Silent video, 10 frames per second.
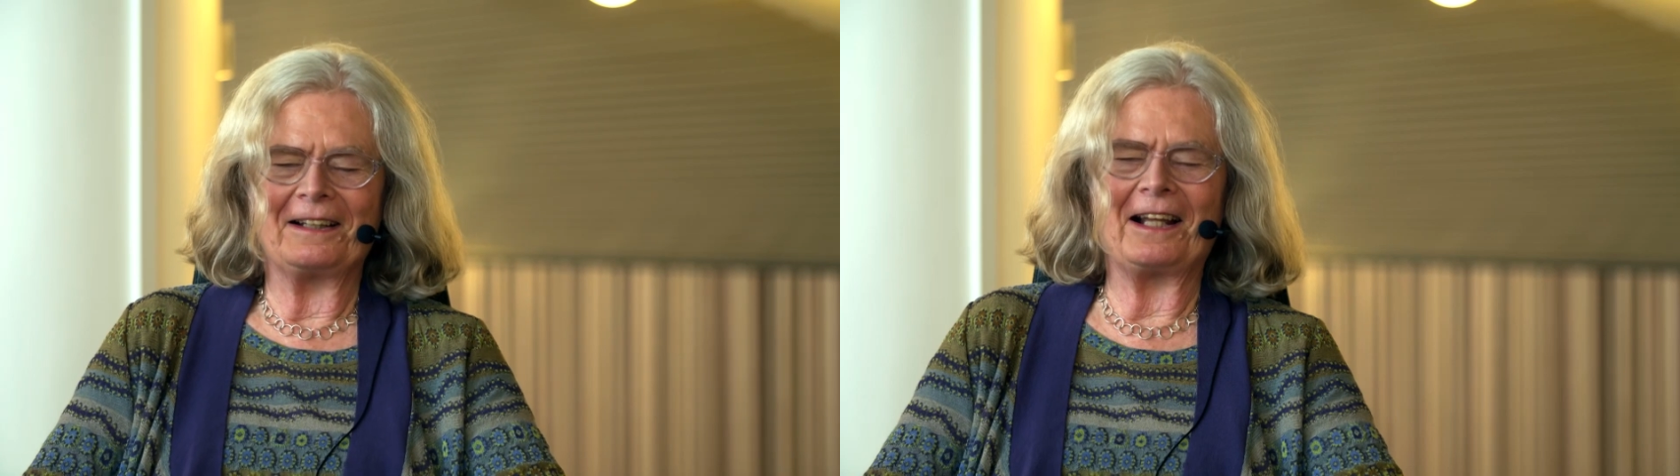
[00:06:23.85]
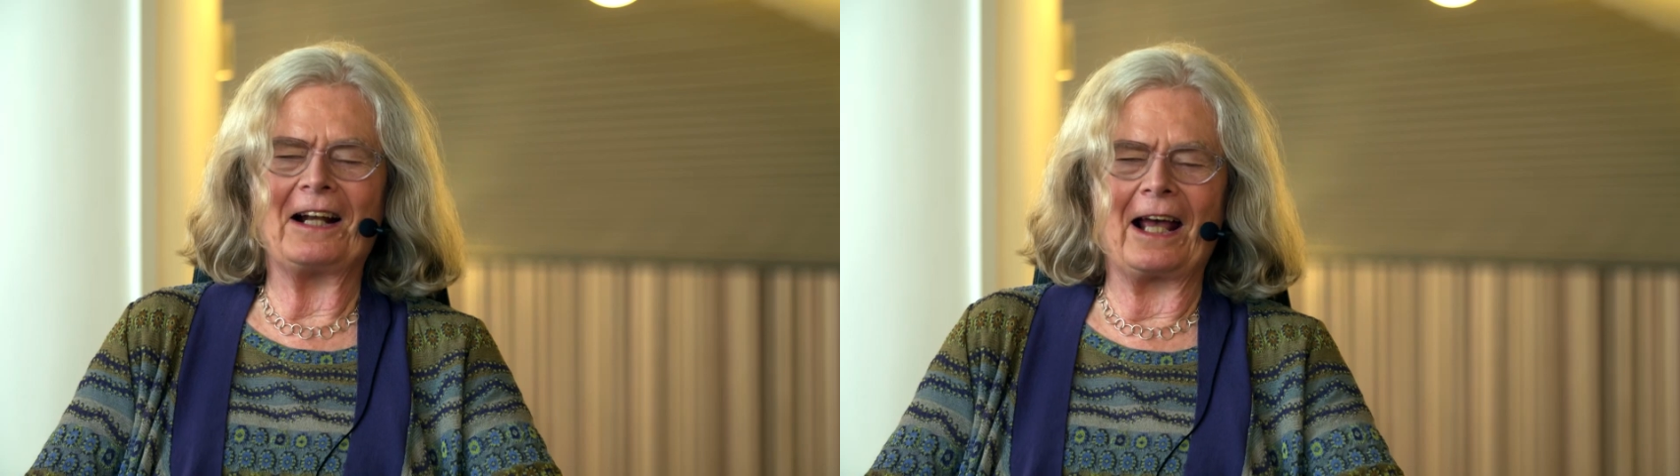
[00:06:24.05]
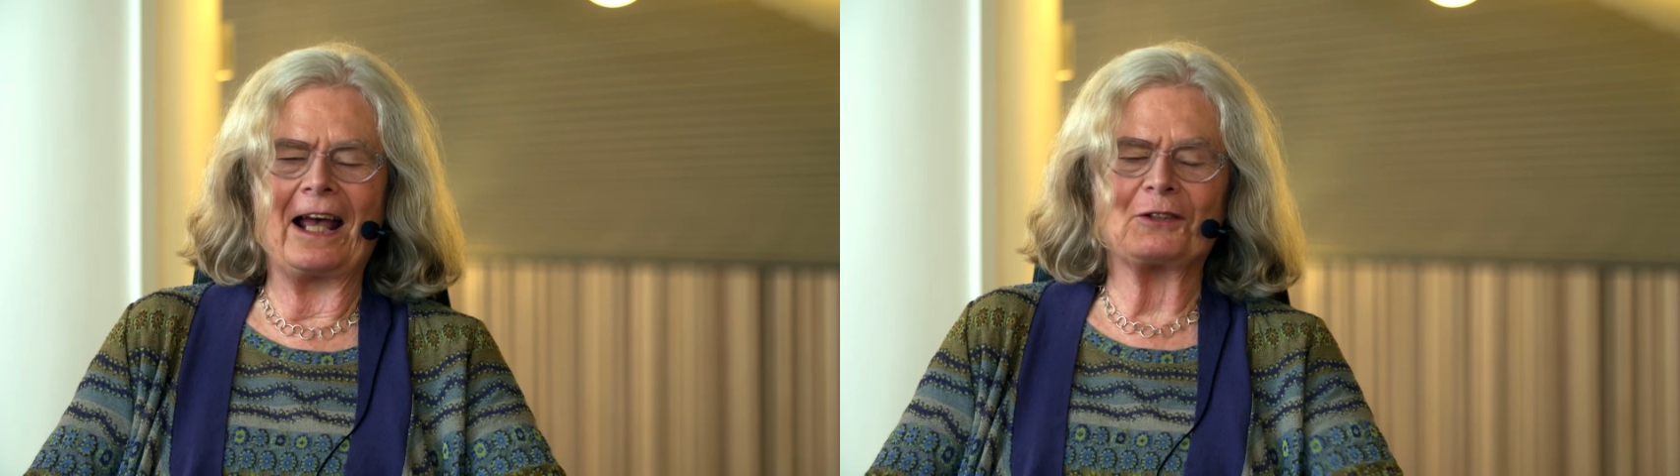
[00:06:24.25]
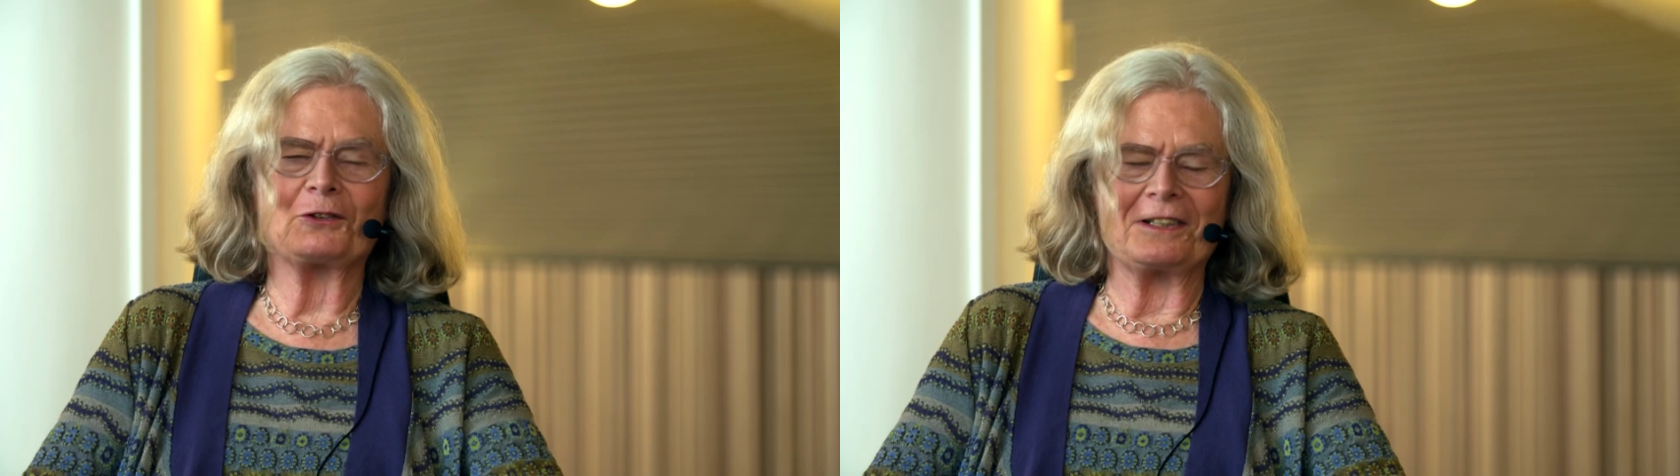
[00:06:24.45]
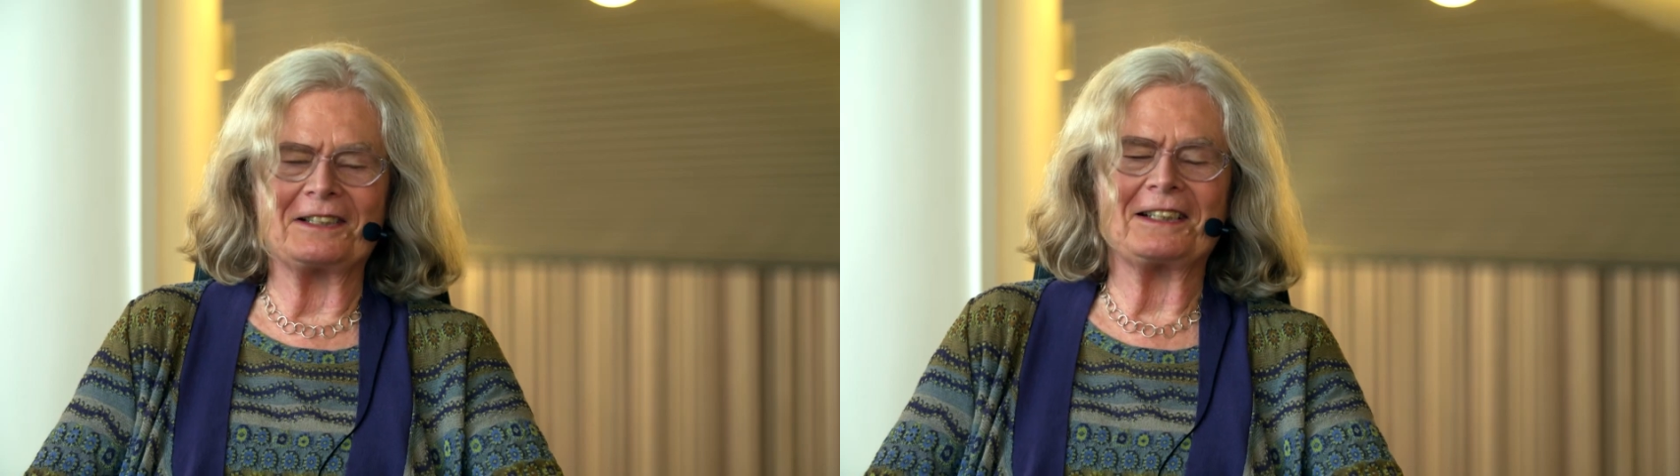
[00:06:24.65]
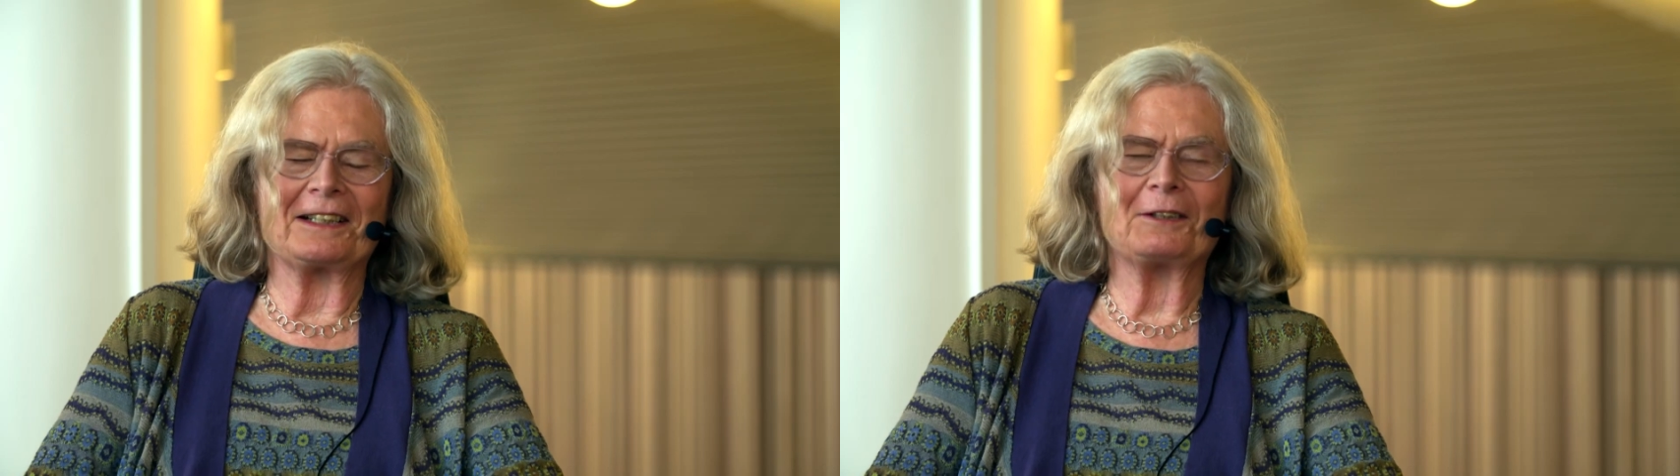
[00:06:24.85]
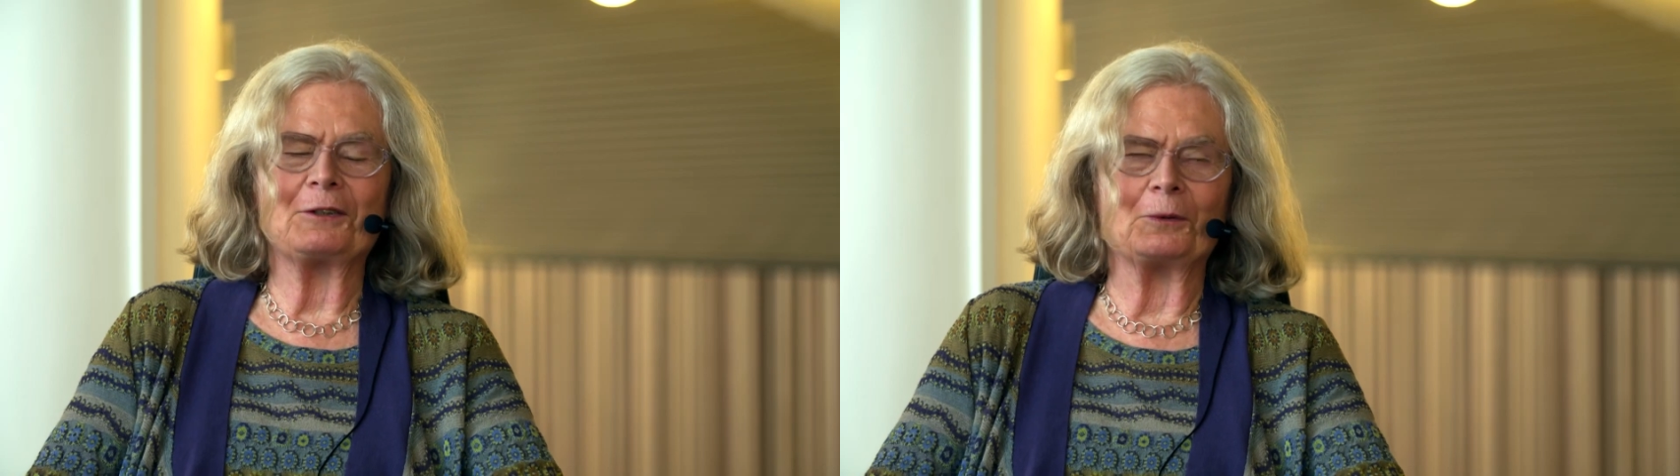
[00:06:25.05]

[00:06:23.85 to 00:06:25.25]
then I actually stick